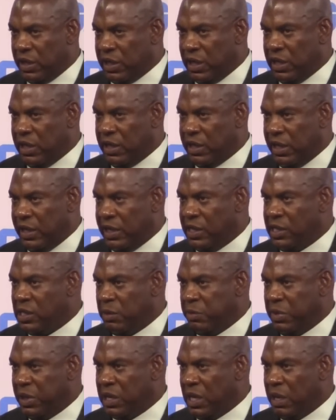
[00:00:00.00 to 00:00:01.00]
can
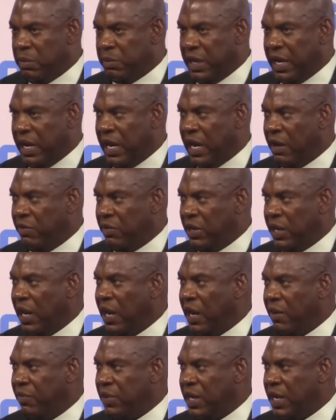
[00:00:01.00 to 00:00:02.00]
easily become the have and the
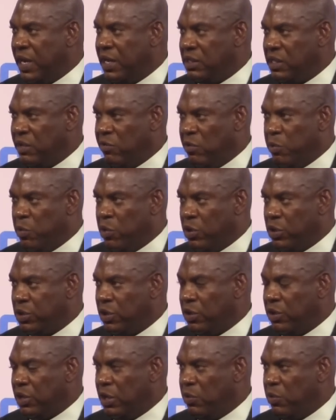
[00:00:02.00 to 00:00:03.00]
have nots even more
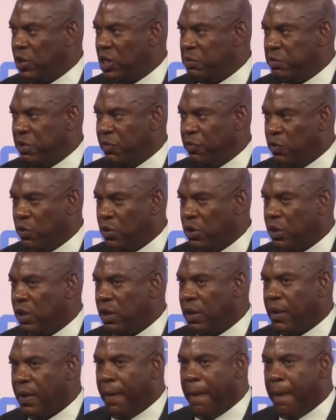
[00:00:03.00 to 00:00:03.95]
so than it was before.